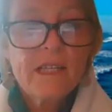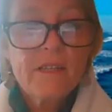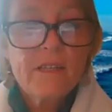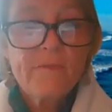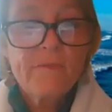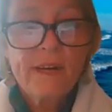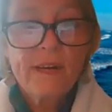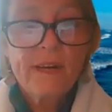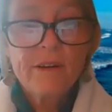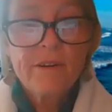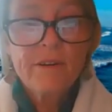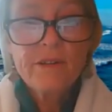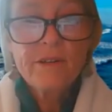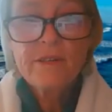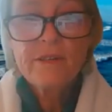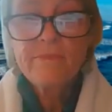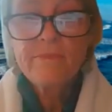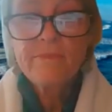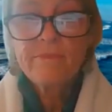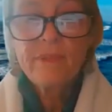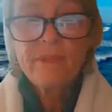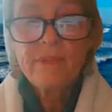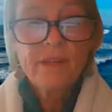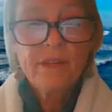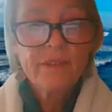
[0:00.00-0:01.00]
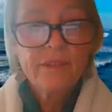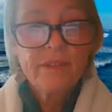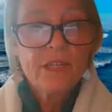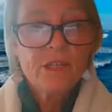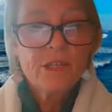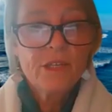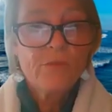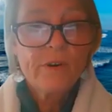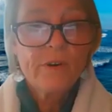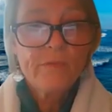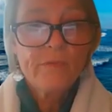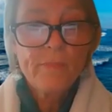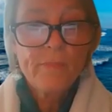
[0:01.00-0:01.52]
found on
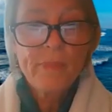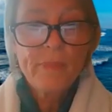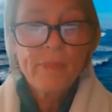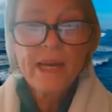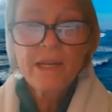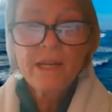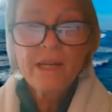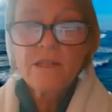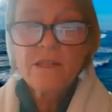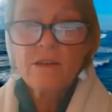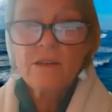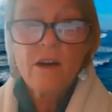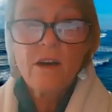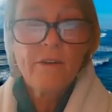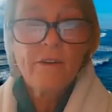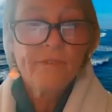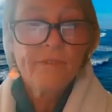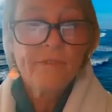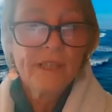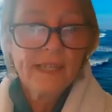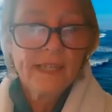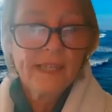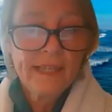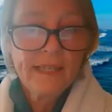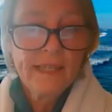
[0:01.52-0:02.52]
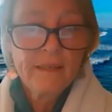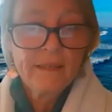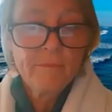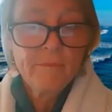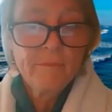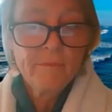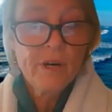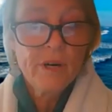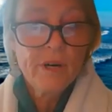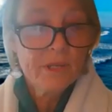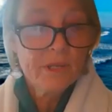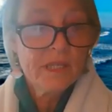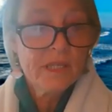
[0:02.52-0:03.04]
these riverbeds, often in
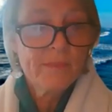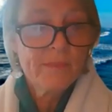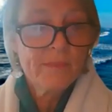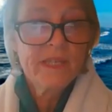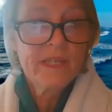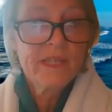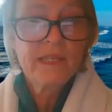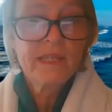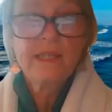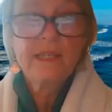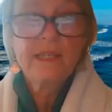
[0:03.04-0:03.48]
proximity